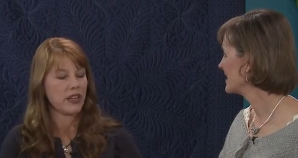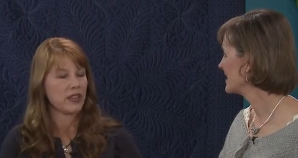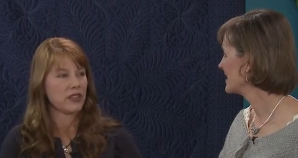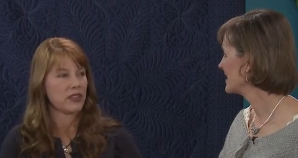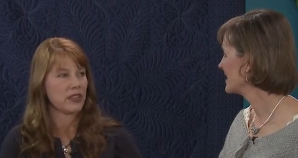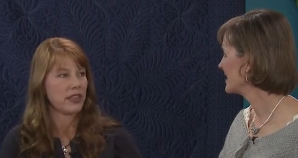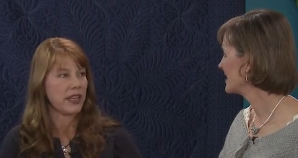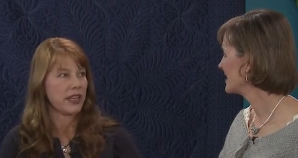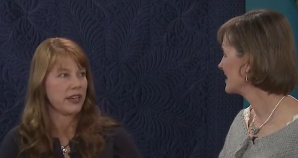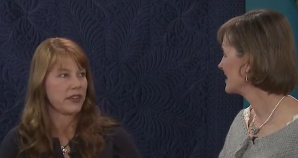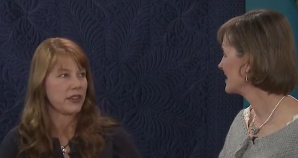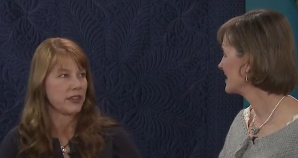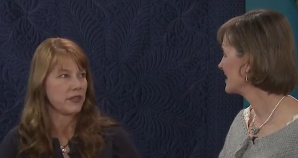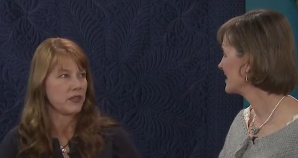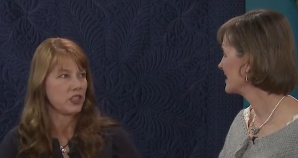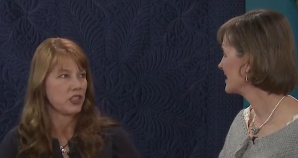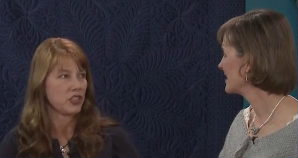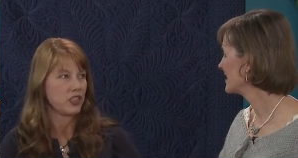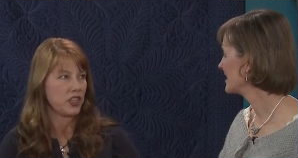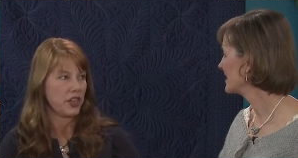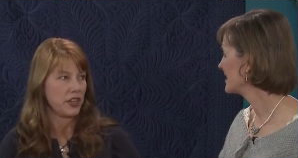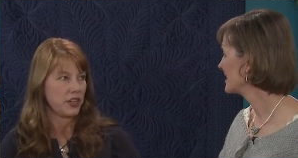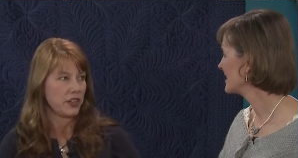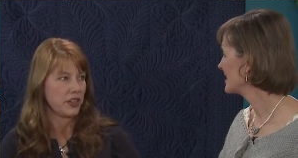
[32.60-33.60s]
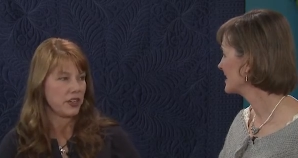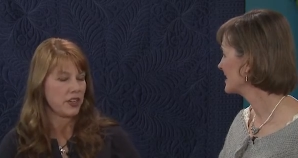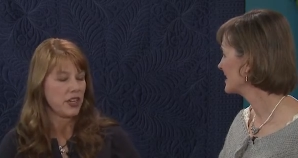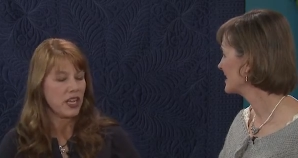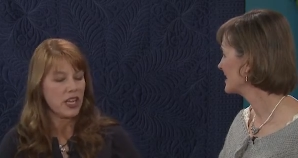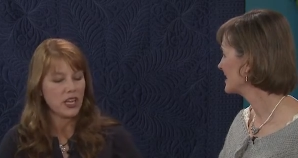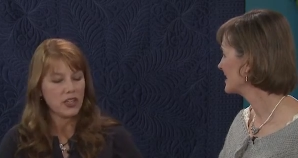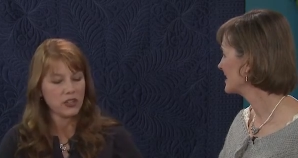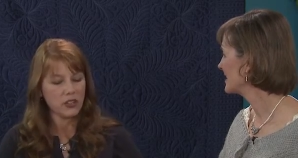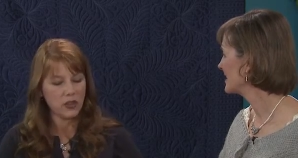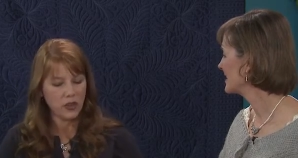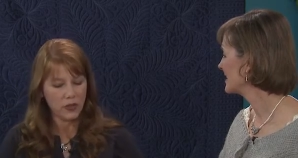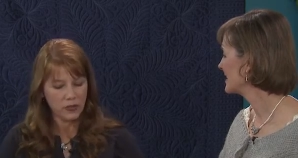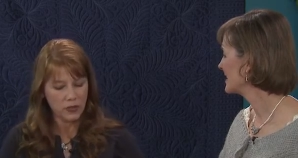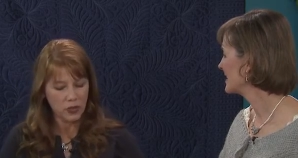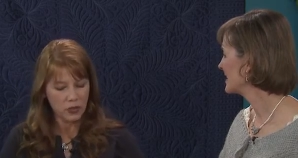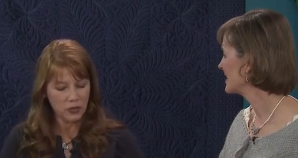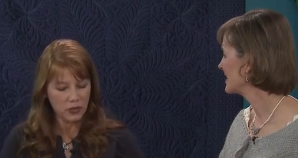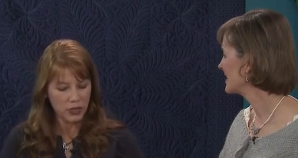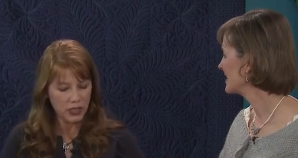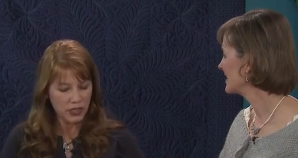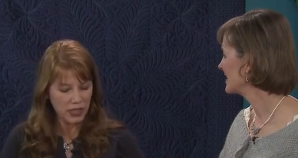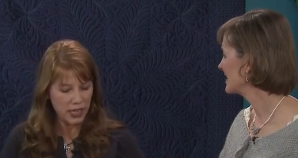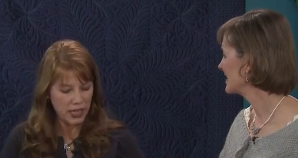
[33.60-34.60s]
Speaker 1: a layer of sheer. So if you
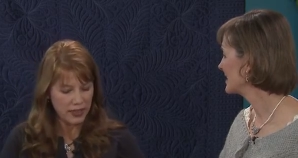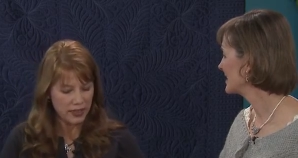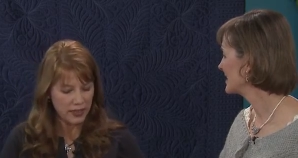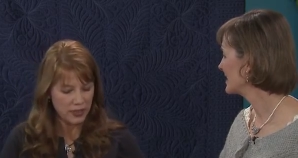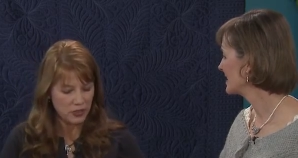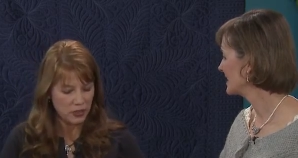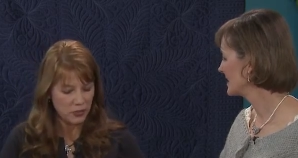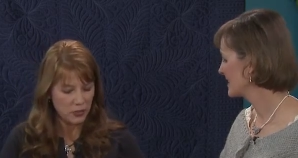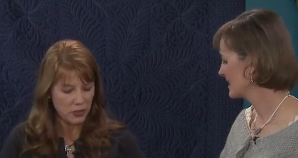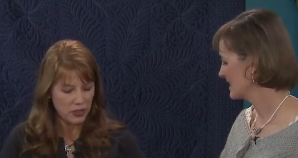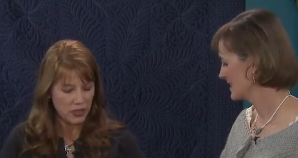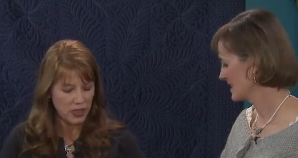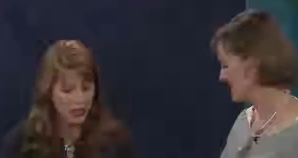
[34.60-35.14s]
look at this really